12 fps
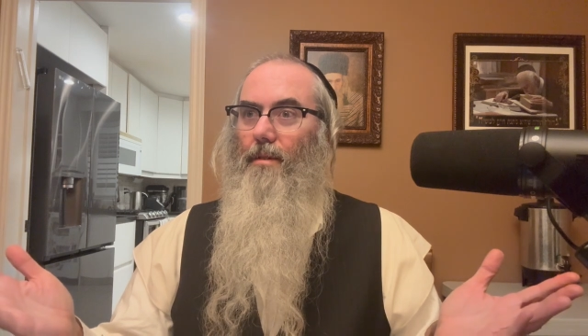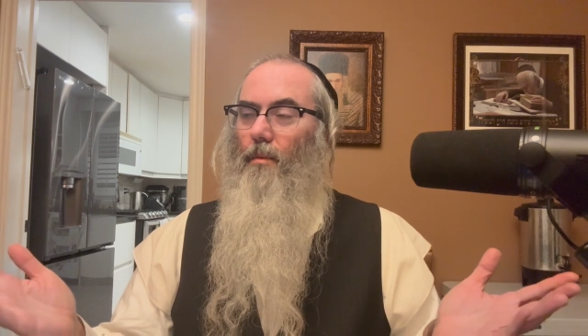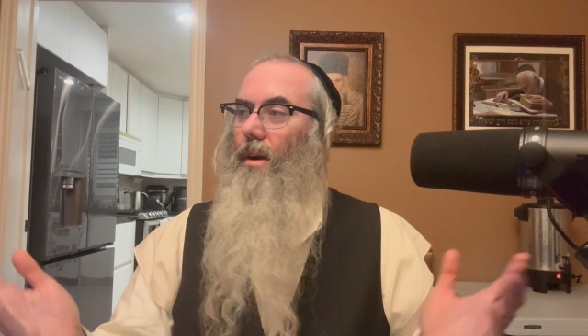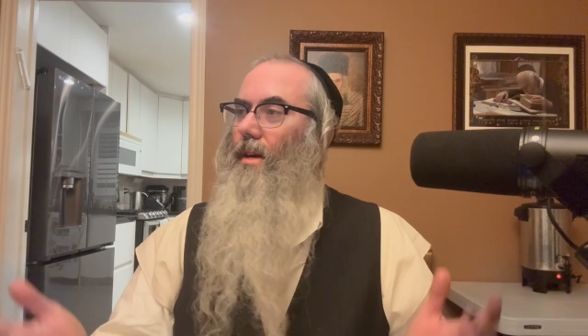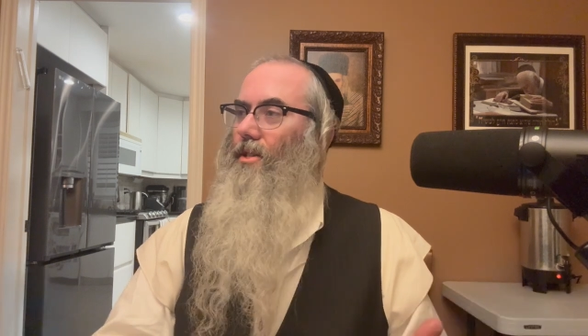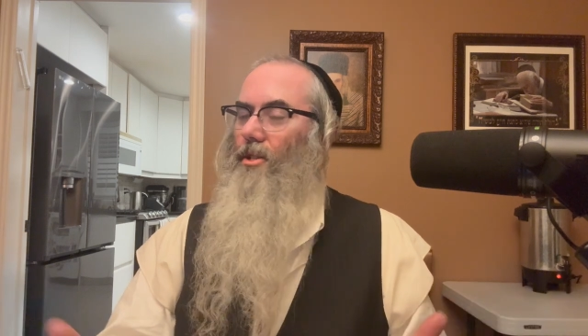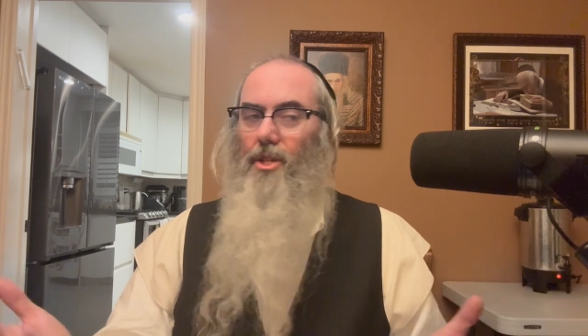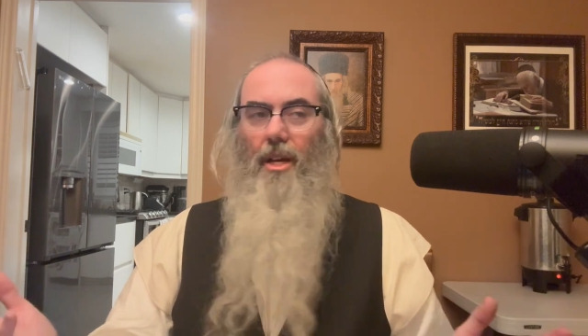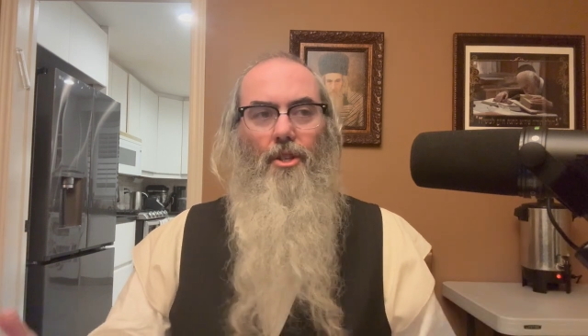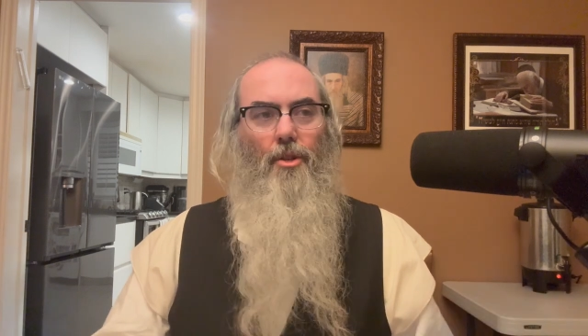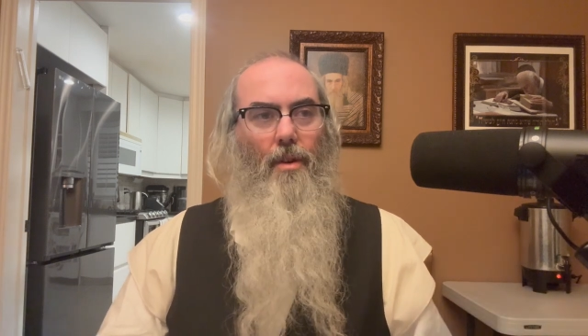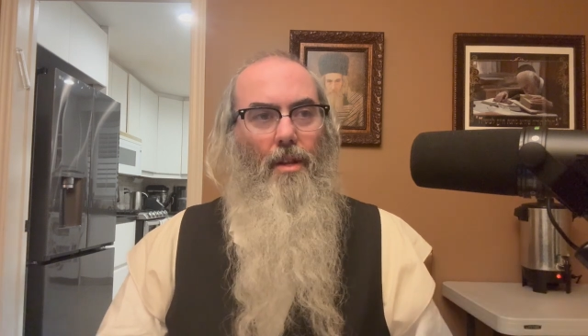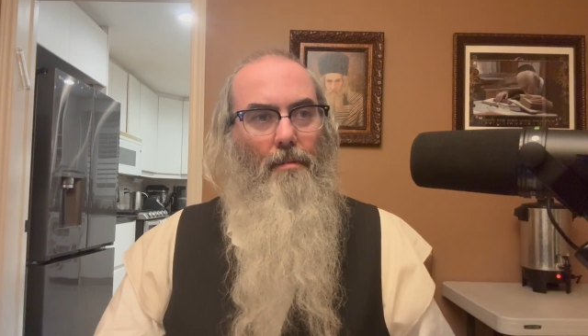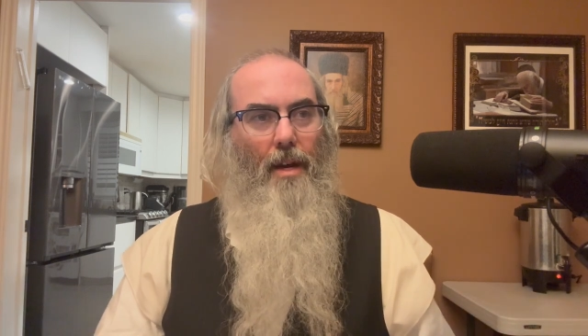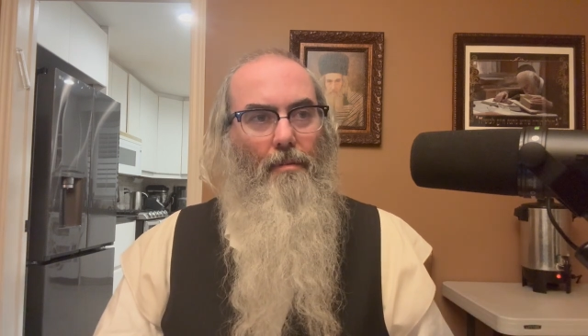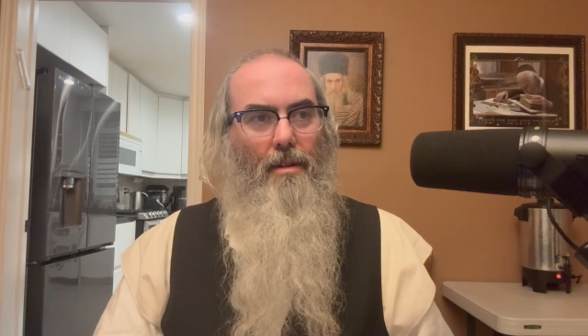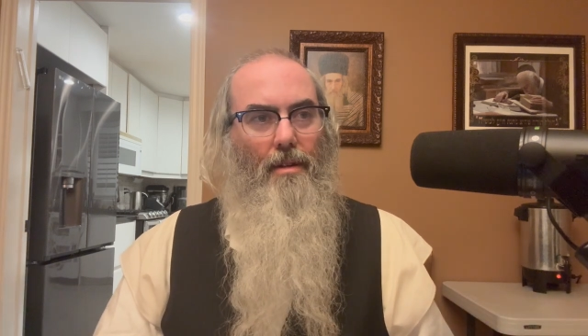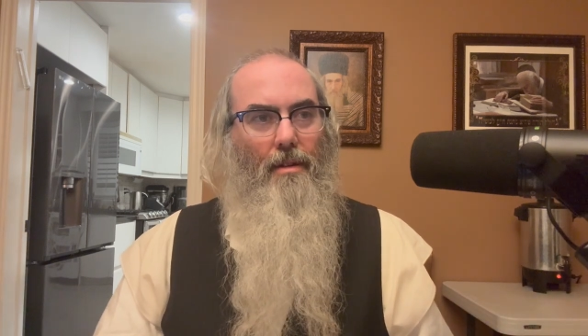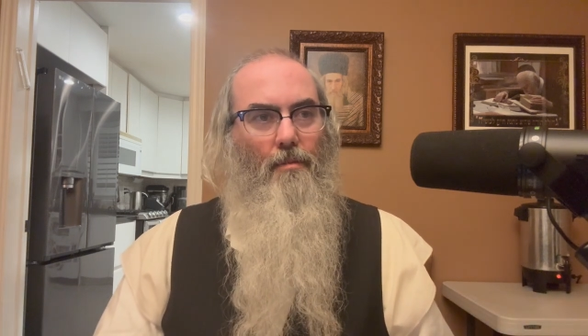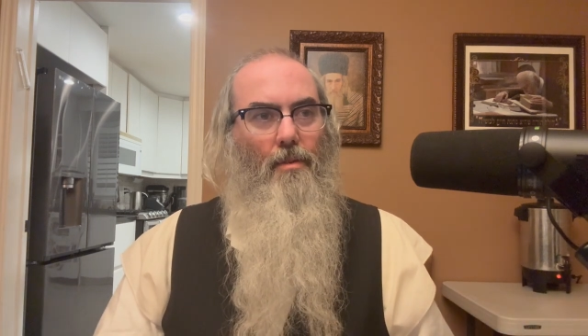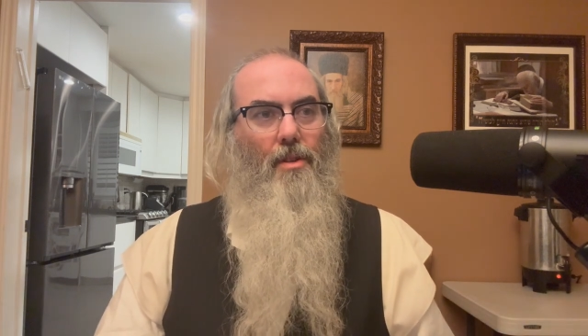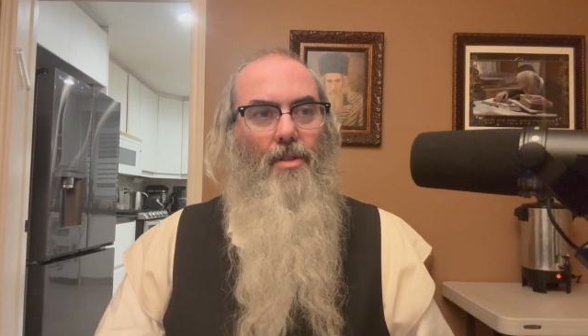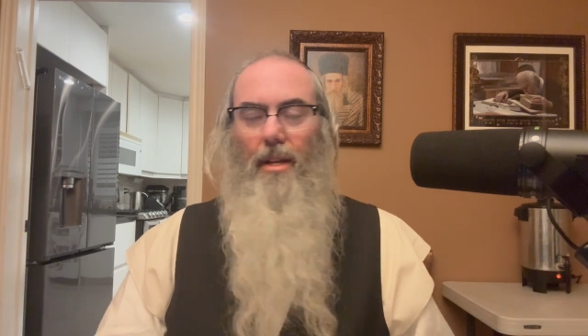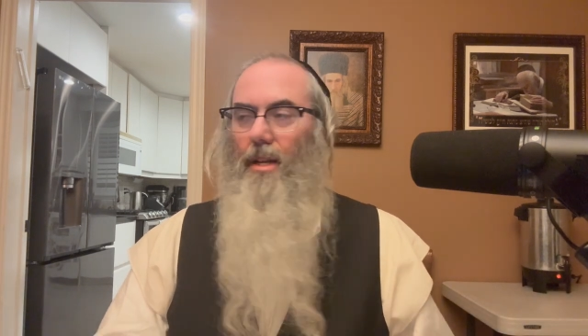Why is it Shashu Olam Haba?
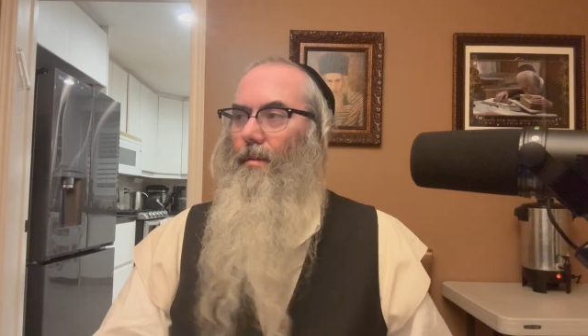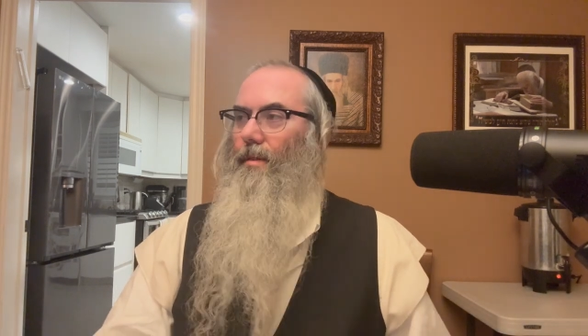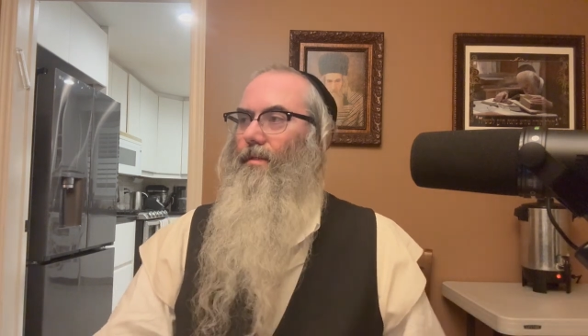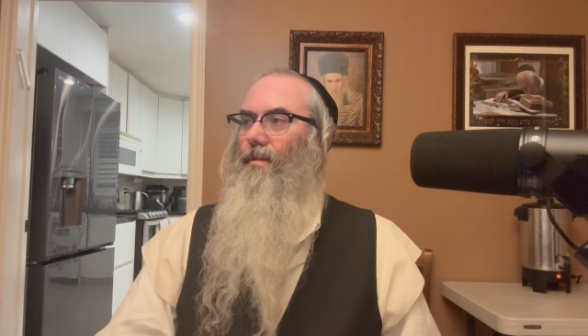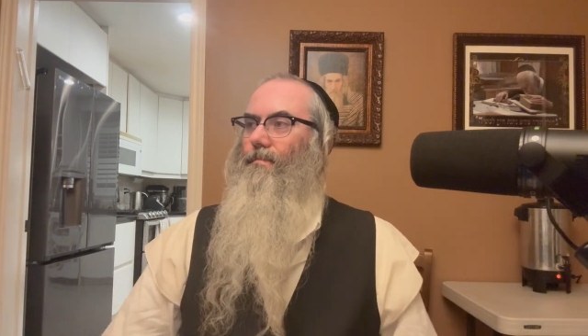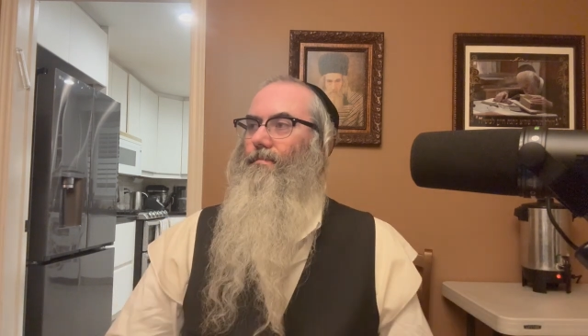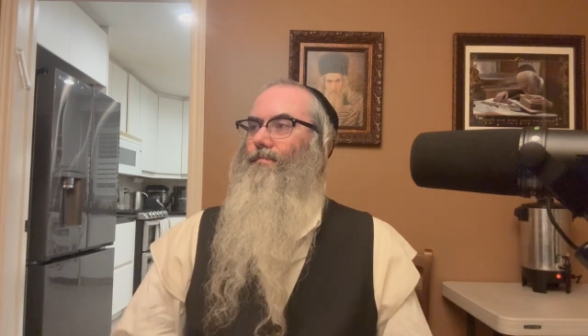Where is that coming from?